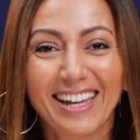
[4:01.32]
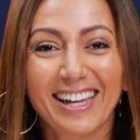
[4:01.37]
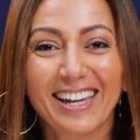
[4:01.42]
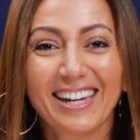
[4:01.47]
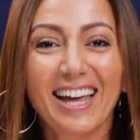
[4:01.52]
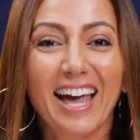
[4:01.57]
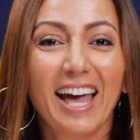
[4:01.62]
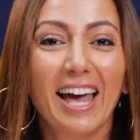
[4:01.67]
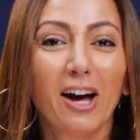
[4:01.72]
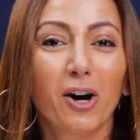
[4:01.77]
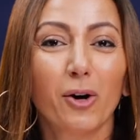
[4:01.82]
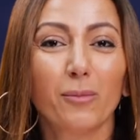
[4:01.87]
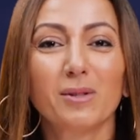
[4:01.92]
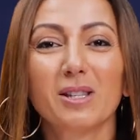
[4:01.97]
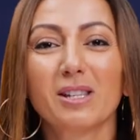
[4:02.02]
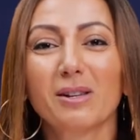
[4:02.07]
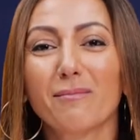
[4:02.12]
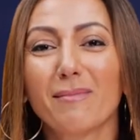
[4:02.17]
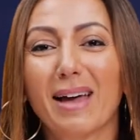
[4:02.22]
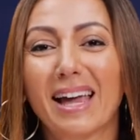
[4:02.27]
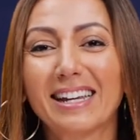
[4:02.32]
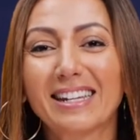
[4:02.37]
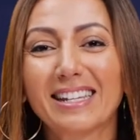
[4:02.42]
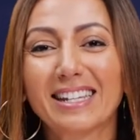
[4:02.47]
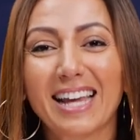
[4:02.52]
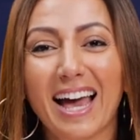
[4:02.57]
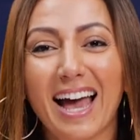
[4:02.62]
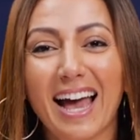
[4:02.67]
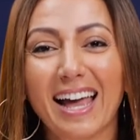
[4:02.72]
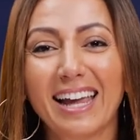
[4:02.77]
It helps to
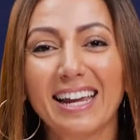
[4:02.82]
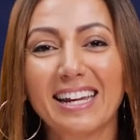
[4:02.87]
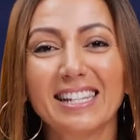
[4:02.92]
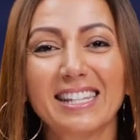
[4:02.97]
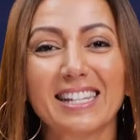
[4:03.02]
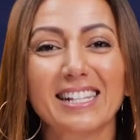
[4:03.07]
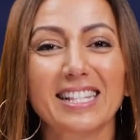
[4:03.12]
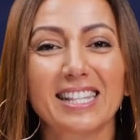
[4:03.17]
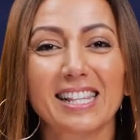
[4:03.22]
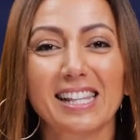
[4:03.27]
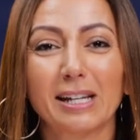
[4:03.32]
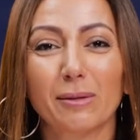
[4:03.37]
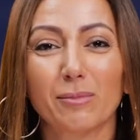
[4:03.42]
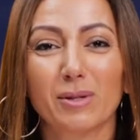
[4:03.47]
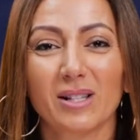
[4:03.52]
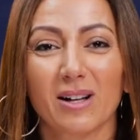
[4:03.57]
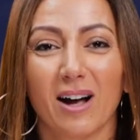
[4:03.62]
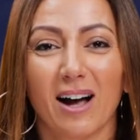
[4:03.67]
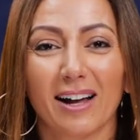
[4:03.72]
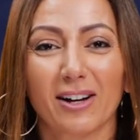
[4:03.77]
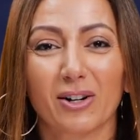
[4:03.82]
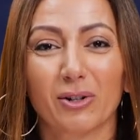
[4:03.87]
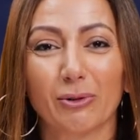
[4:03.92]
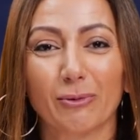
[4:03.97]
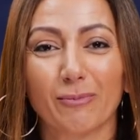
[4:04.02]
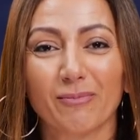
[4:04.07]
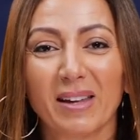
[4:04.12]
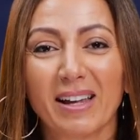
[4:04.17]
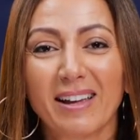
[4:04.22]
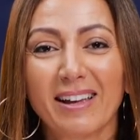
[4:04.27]
maintain the sleep
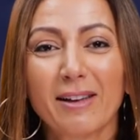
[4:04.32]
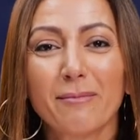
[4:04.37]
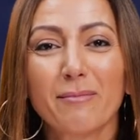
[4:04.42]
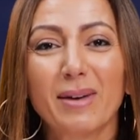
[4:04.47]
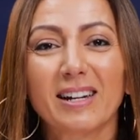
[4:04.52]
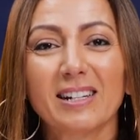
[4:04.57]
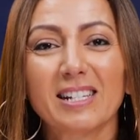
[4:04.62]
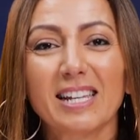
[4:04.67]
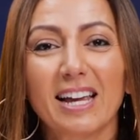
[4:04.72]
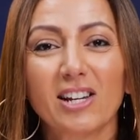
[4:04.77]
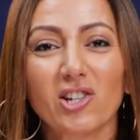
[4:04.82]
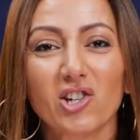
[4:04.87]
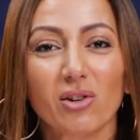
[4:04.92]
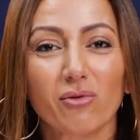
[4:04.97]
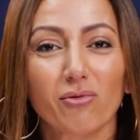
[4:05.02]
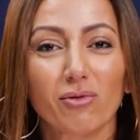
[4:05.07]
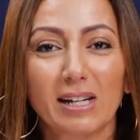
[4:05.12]
cycle. Meditation